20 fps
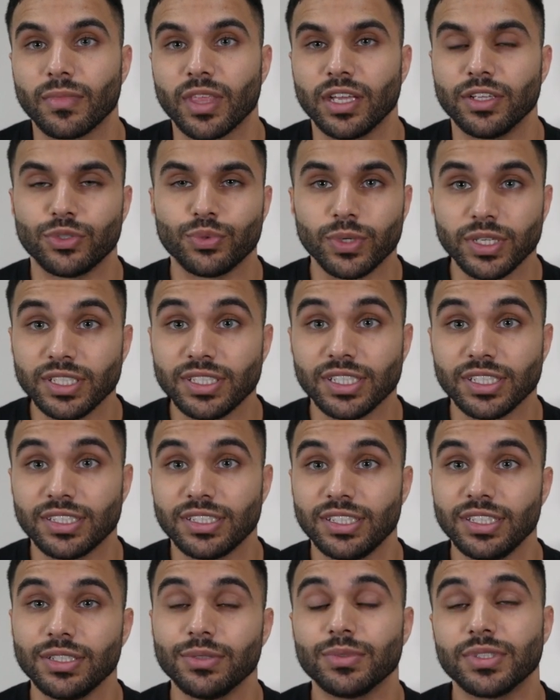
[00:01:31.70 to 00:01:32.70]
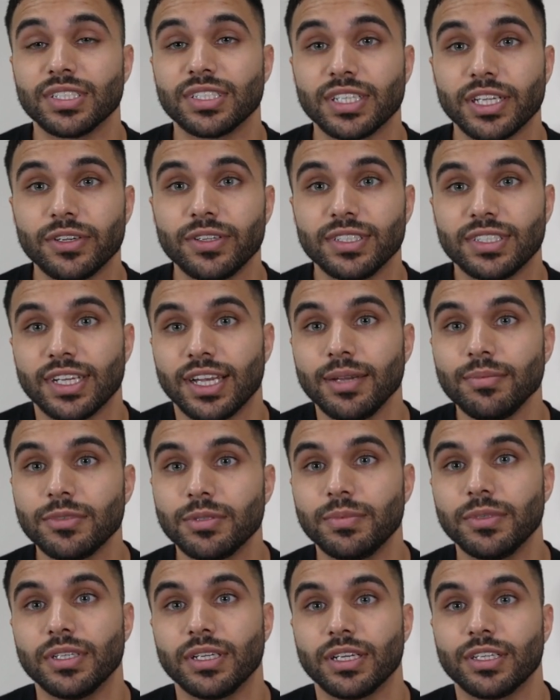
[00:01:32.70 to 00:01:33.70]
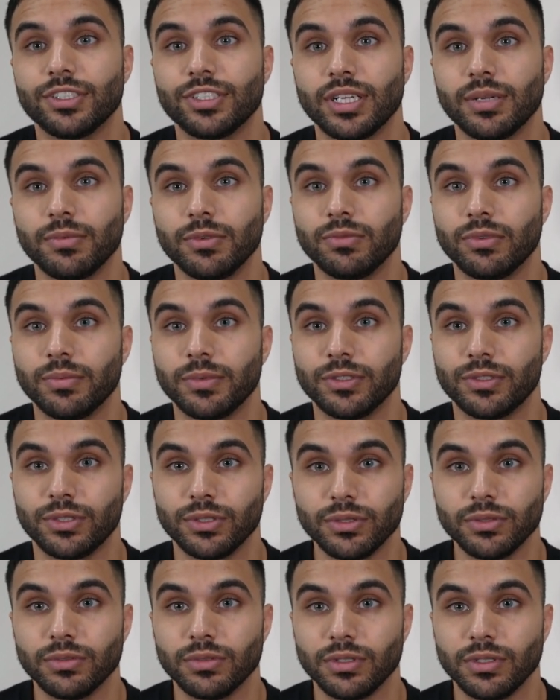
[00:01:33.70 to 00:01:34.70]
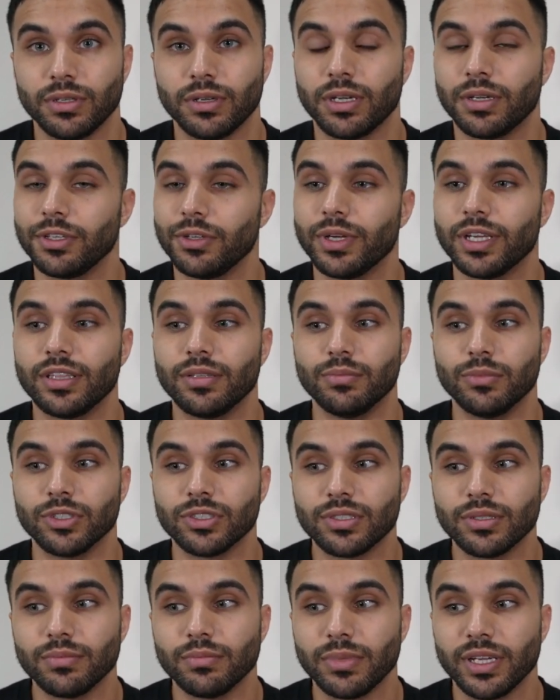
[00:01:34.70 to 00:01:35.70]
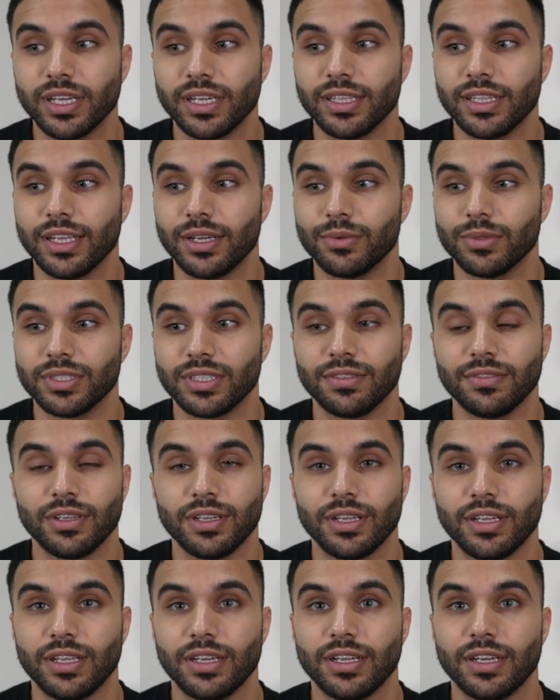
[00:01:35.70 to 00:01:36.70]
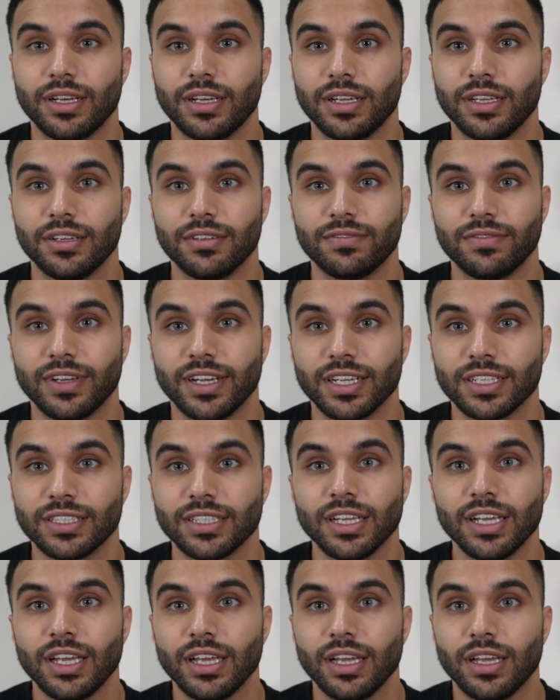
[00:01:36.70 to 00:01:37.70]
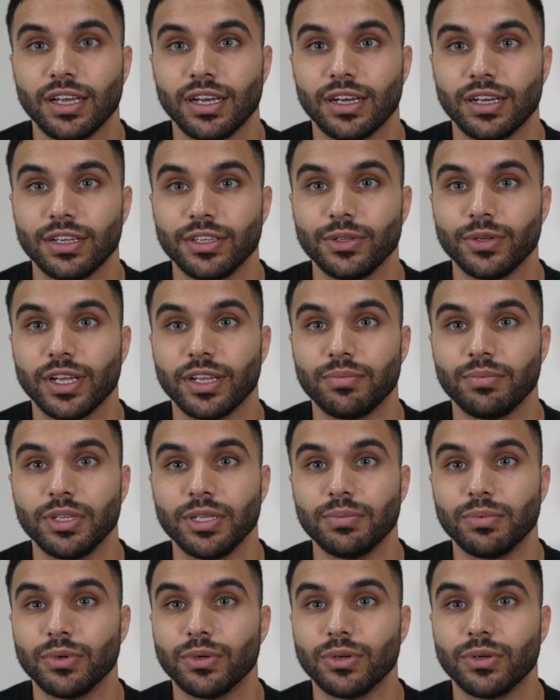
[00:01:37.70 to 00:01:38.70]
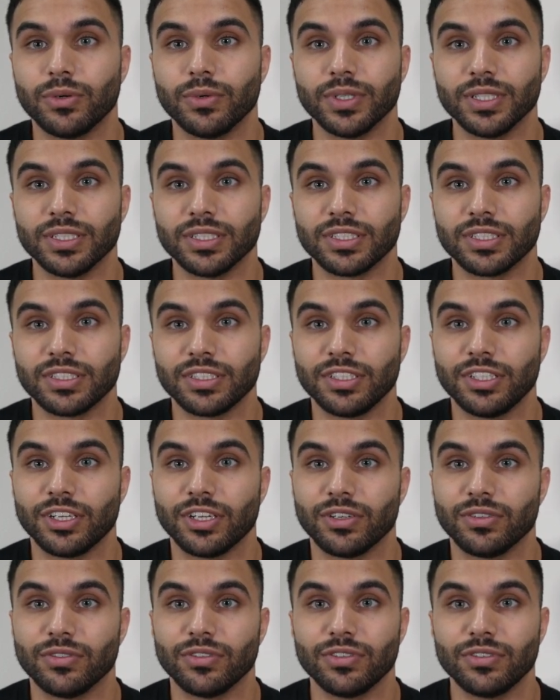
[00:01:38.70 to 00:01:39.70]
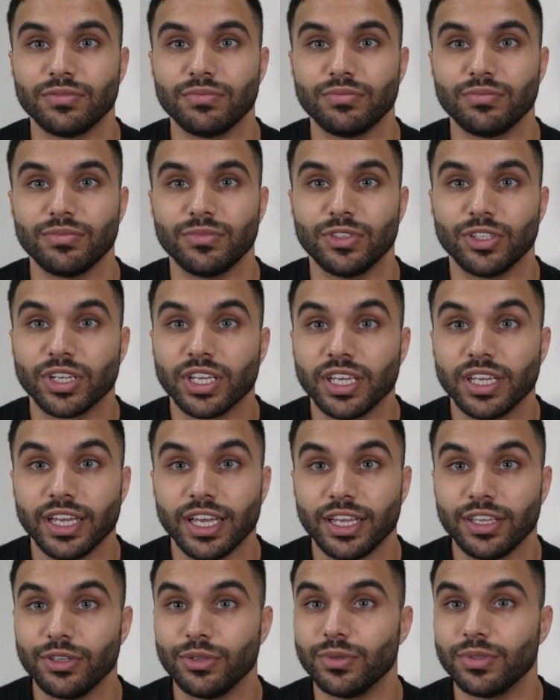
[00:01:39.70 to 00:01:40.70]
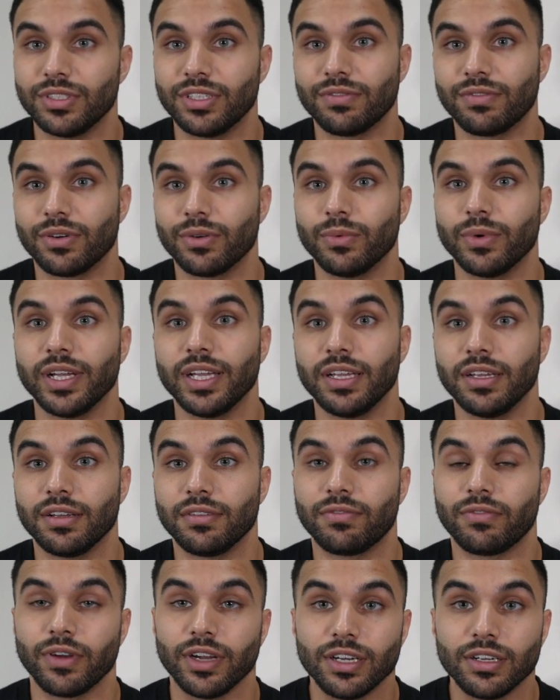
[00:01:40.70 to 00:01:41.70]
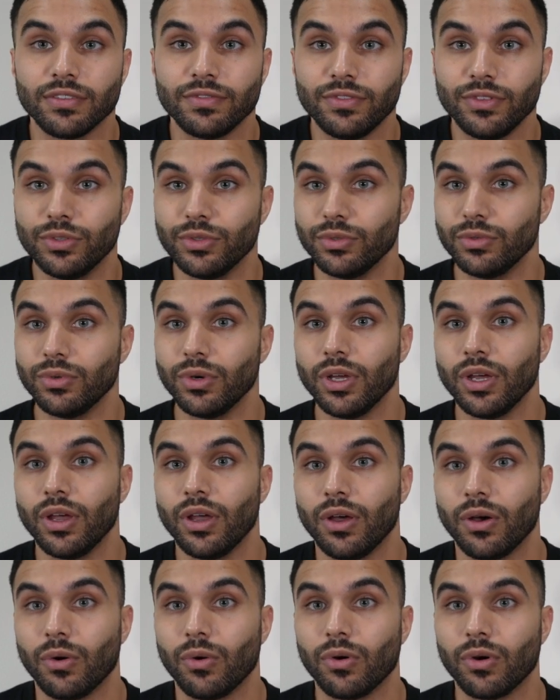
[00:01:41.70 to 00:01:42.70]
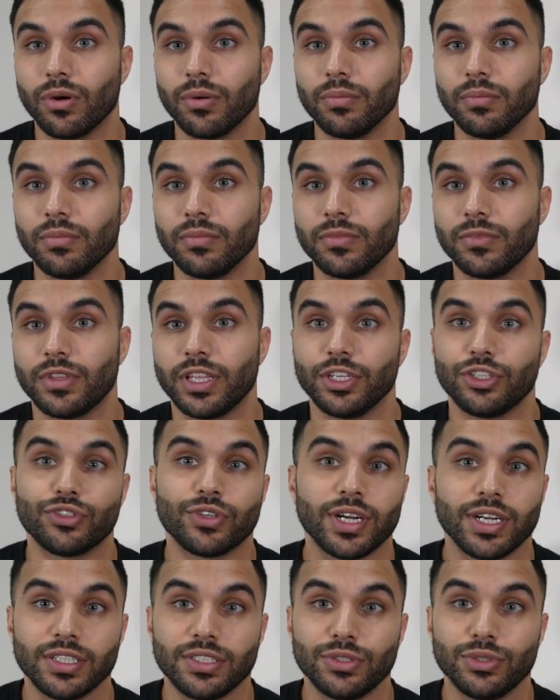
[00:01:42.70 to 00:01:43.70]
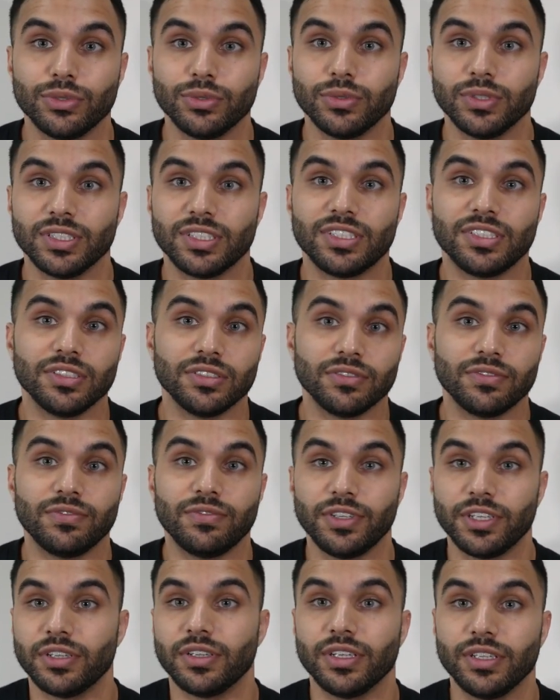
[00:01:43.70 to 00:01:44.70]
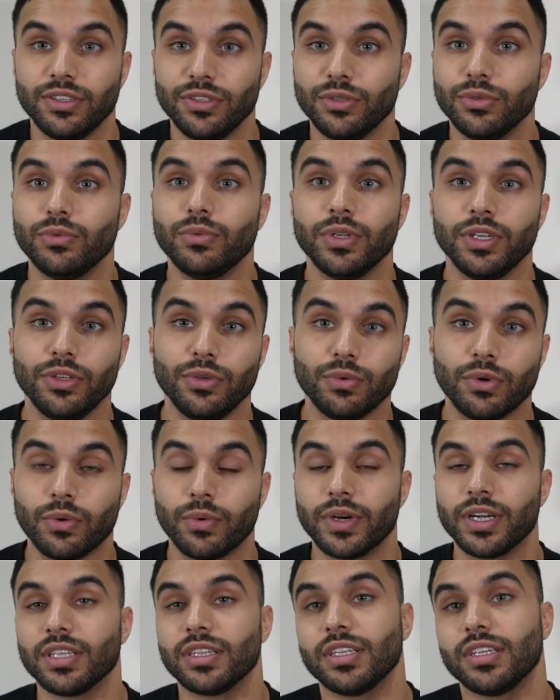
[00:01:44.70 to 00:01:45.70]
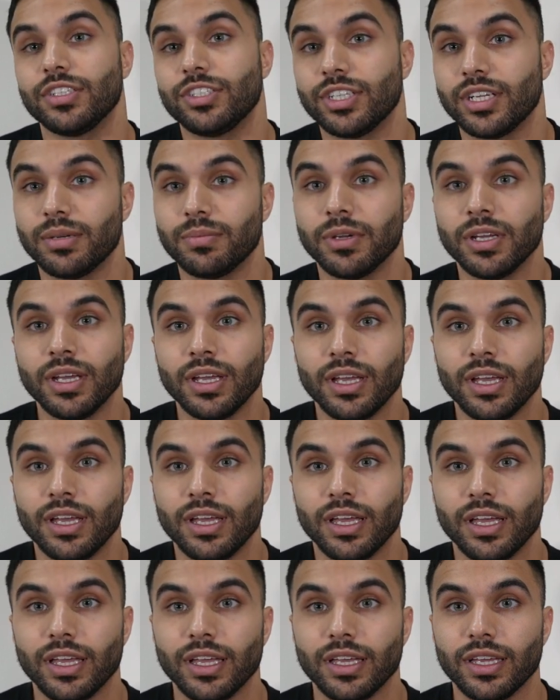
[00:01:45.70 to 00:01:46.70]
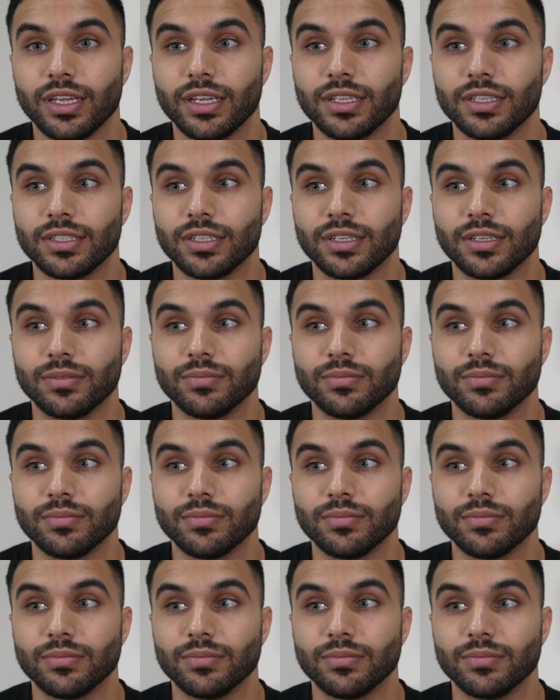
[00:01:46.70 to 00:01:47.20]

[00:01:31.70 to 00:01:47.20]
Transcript: In 2016, it was a scary time to be a hijabi woman too. You had the Muslim ban that was in effect. You had people always, you know, looking at you a different way, afraid of you, or they tried to instill fear in you when you were wearing the hijab. And